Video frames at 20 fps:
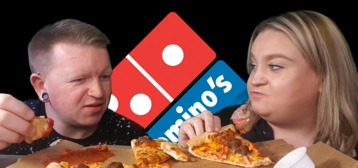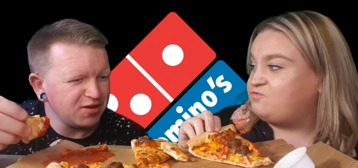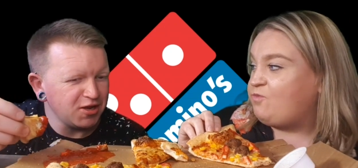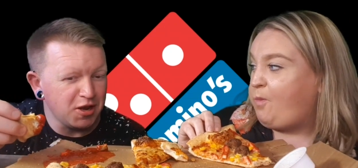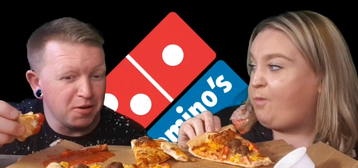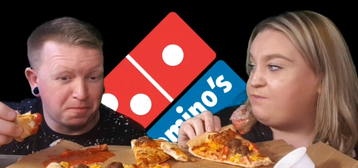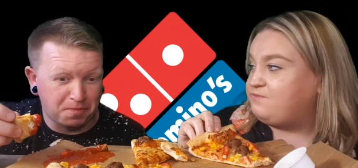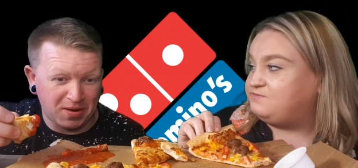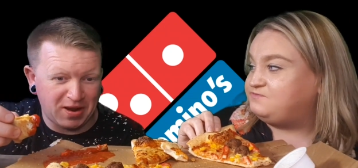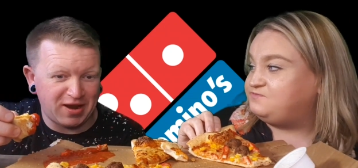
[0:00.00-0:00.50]

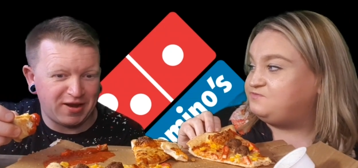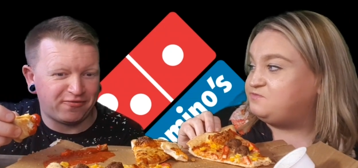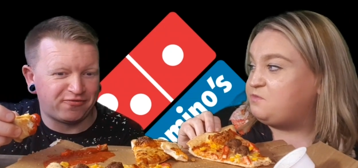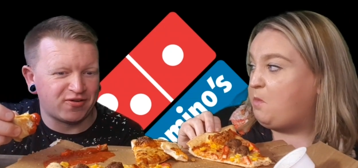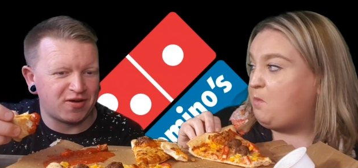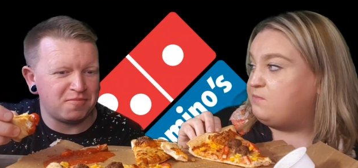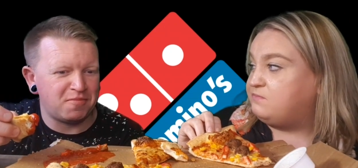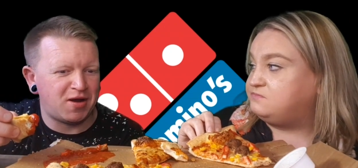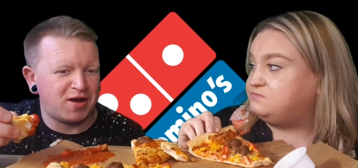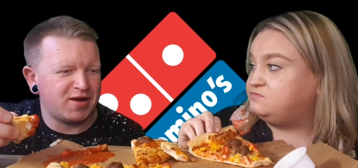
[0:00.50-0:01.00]
Speaker 1: You paid
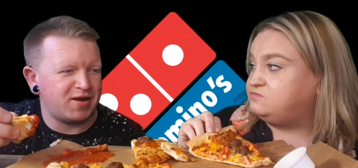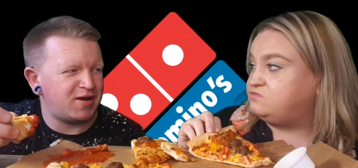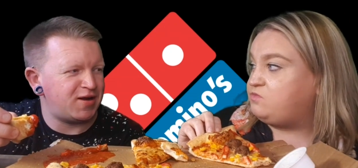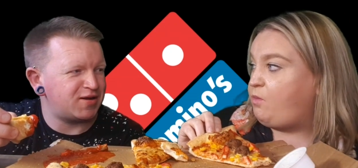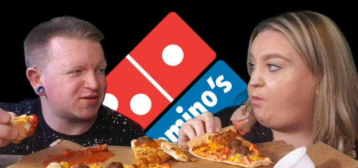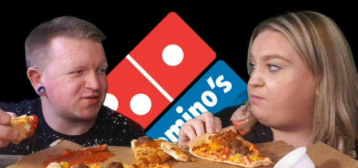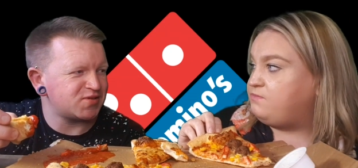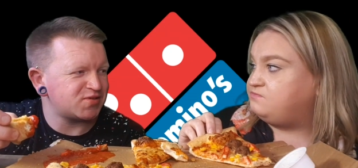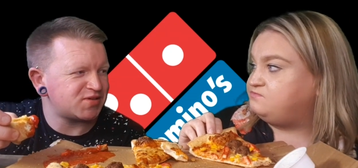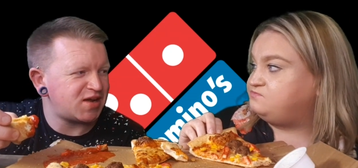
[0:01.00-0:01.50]
for it, my
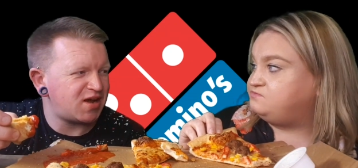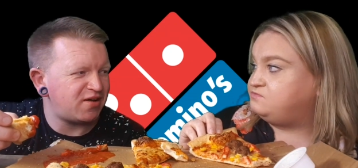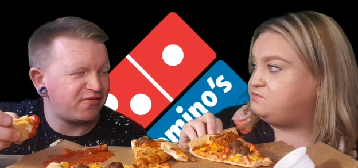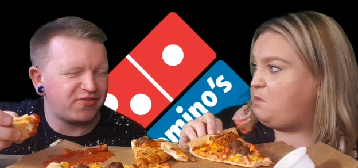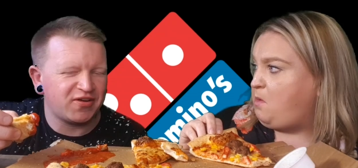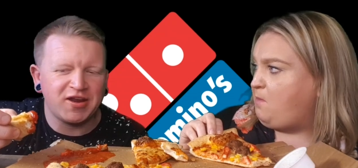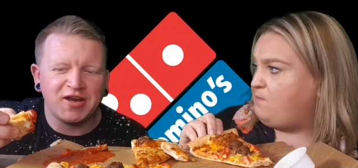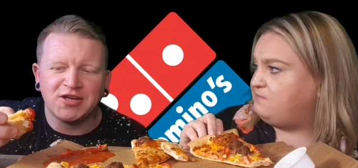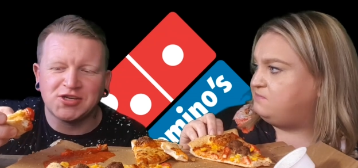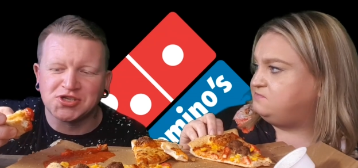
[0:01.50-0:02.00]
arse. It was
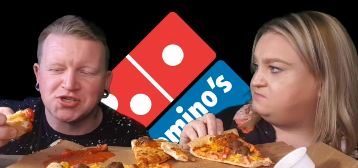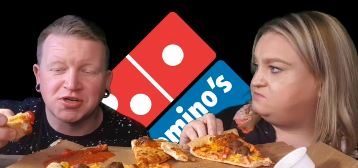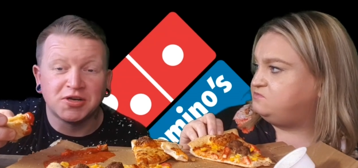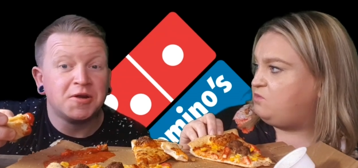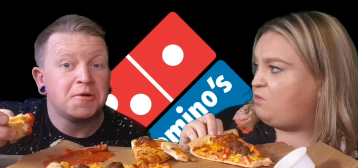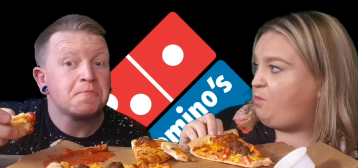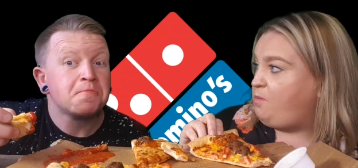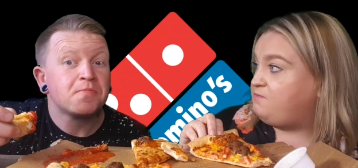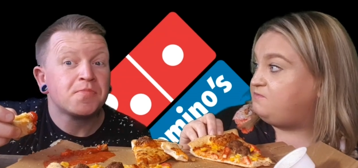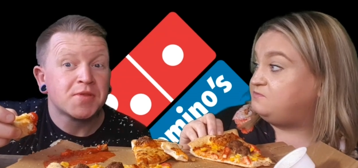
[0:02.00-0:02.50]
half each.
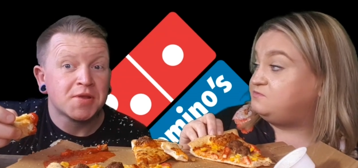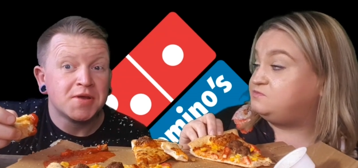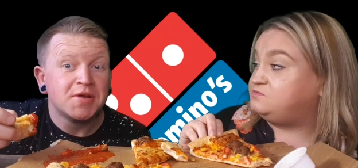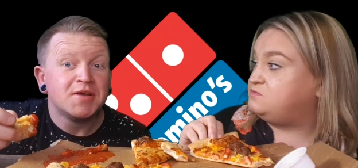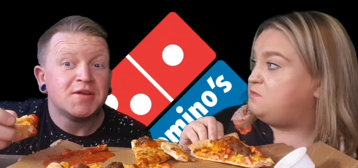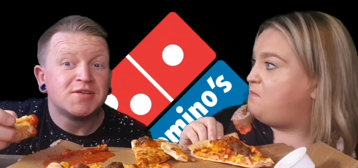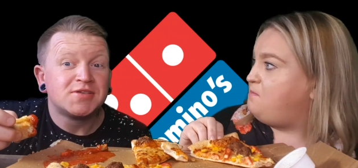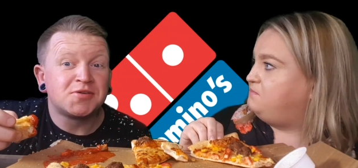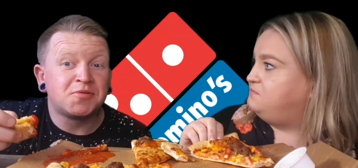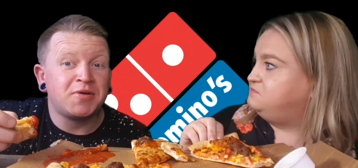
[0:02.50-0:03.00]

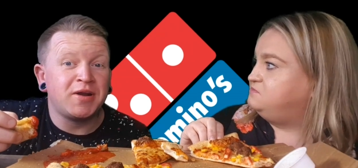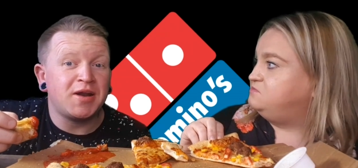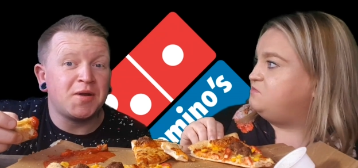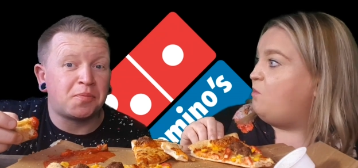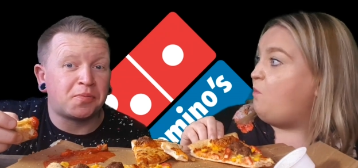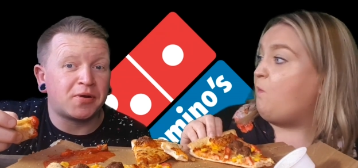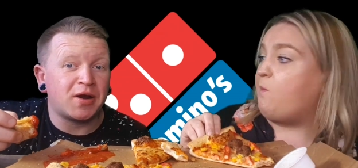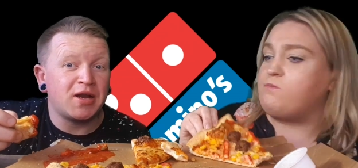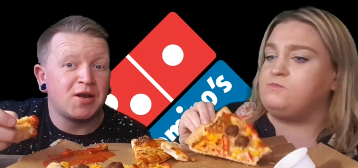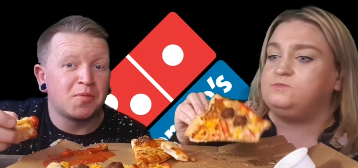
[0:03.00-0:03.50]
So we need a
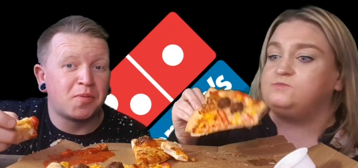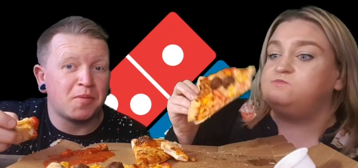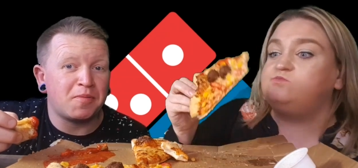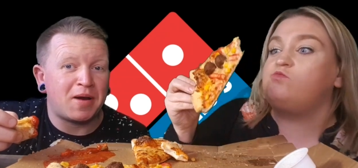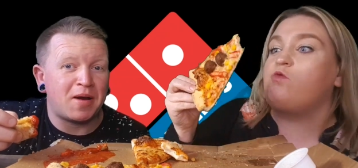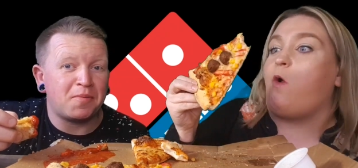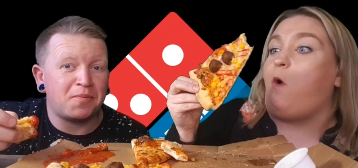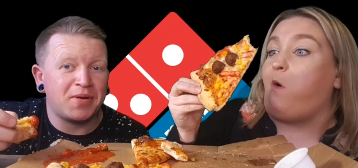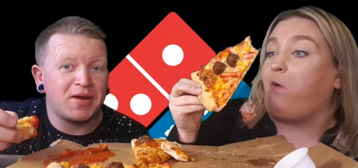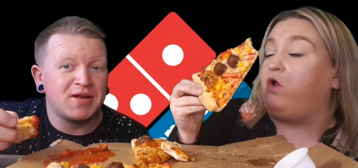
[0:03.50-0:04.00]
prenup
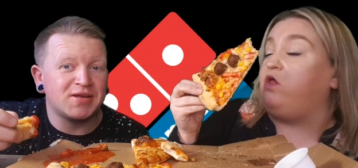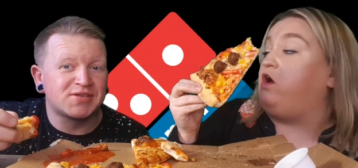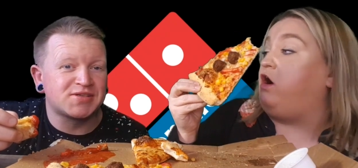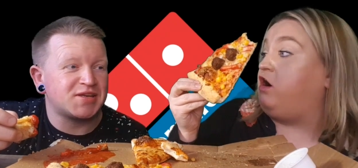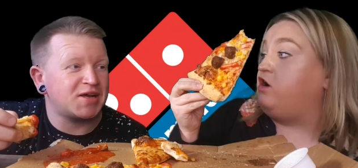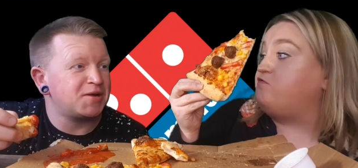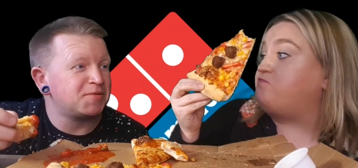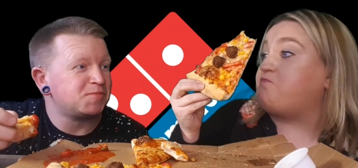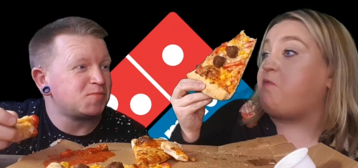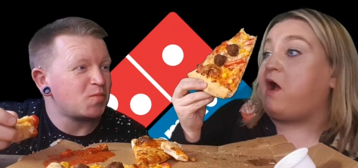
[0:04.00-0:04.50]
about
Speaker 2: pizza. Oh,
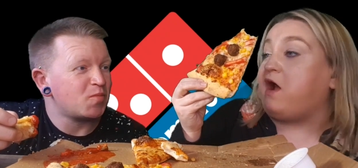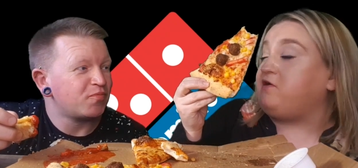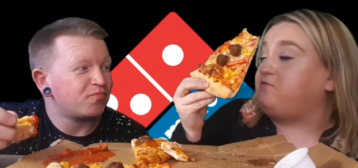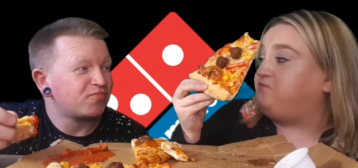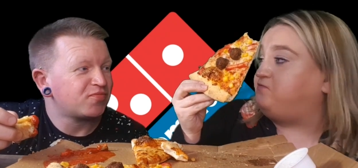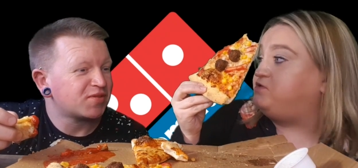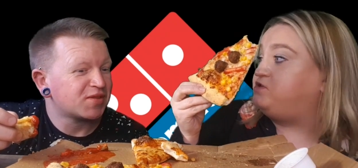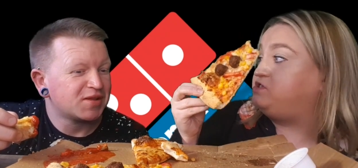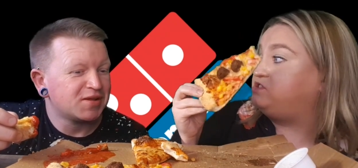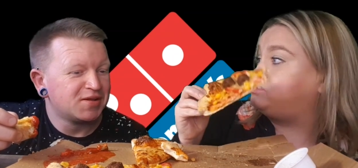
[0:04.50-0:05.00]
I
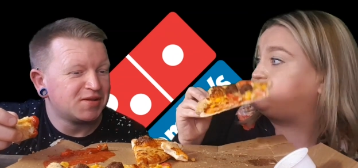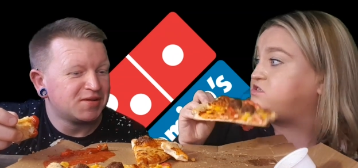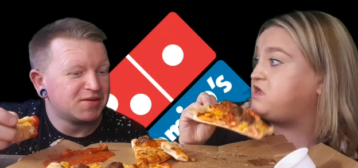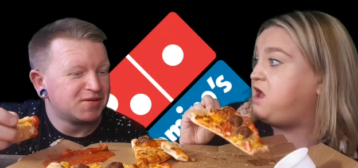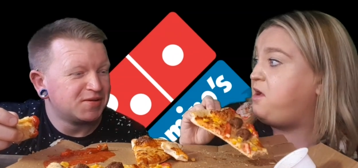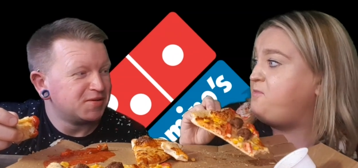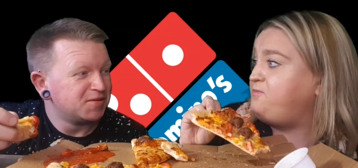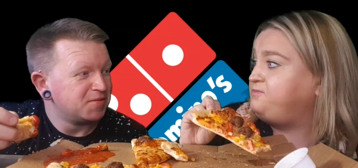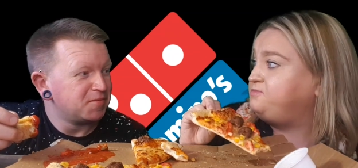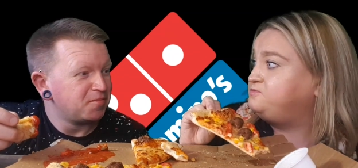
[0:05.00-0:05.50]
paid for this
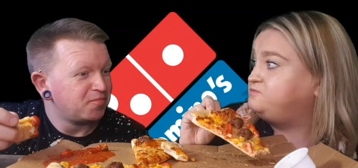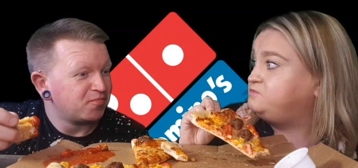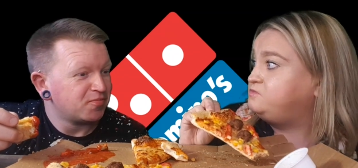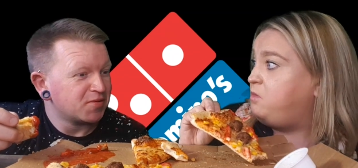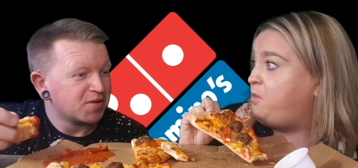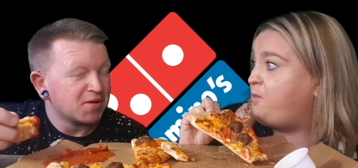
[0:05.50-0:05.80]
then.